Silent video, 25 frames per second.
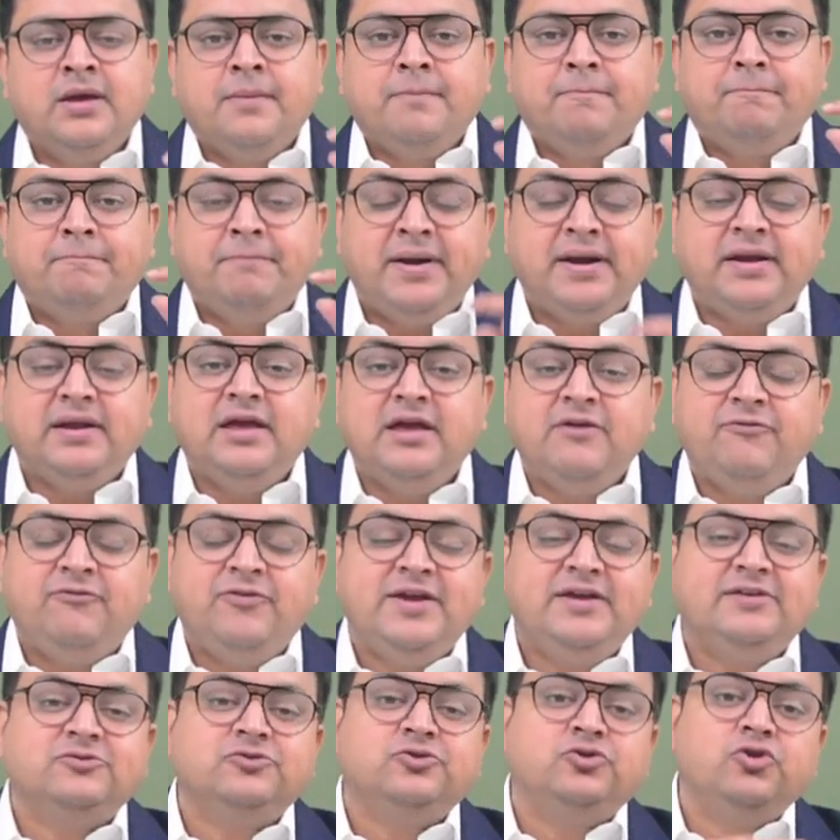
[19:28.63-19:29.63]
But if
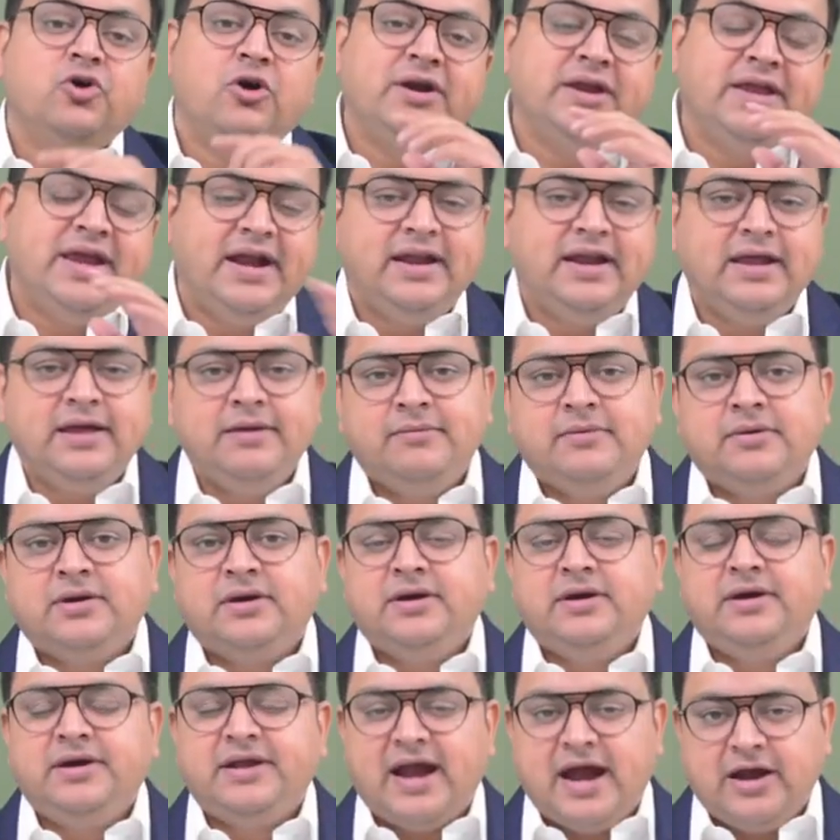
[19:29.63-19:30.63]
he's not
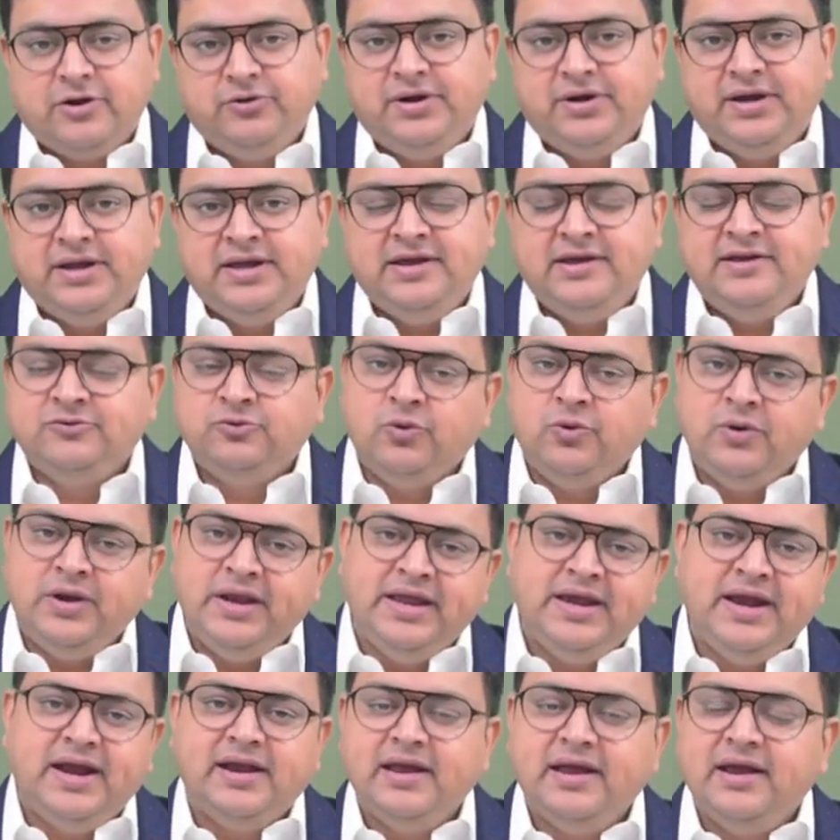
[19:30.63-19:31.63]
getting gratuity, he's
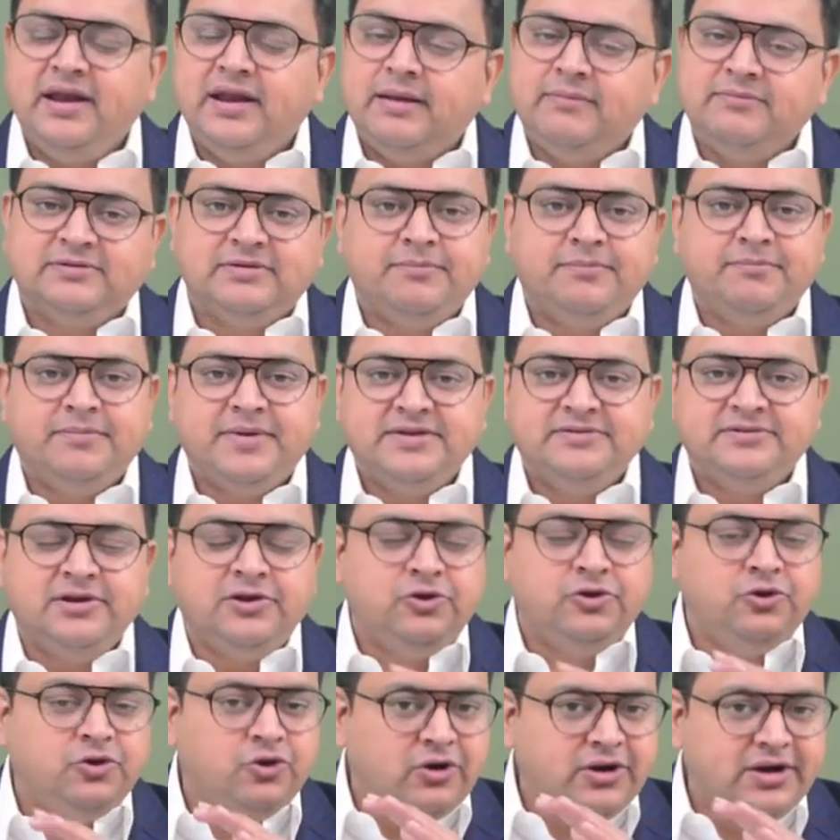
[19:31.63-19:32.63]
only getting lump sum
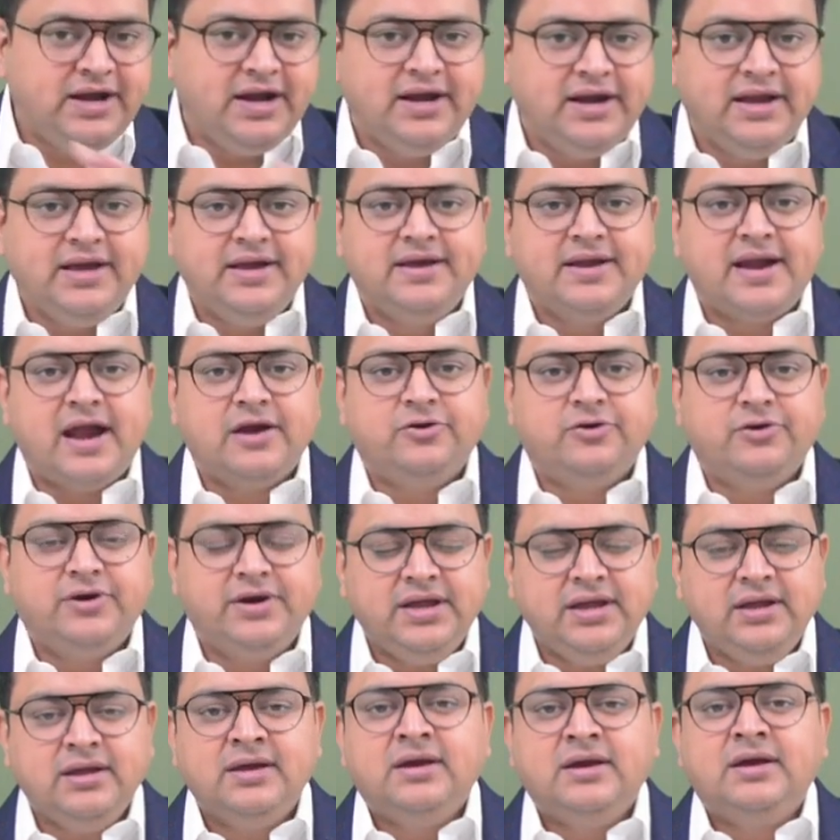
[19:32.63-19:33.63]
pension, not getting
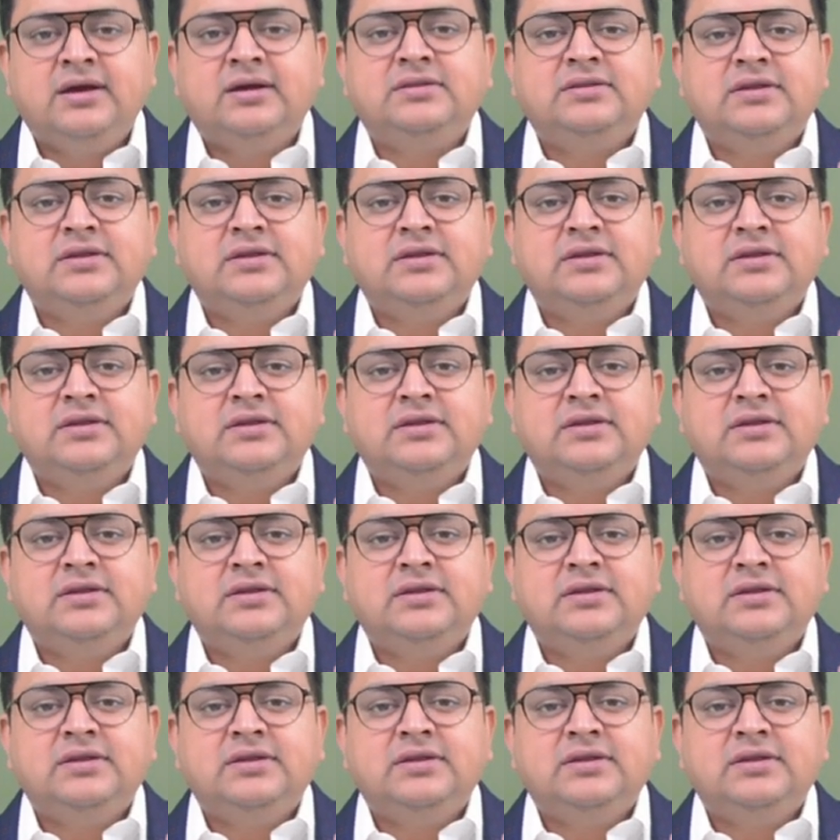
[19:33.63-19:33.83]
gratuity,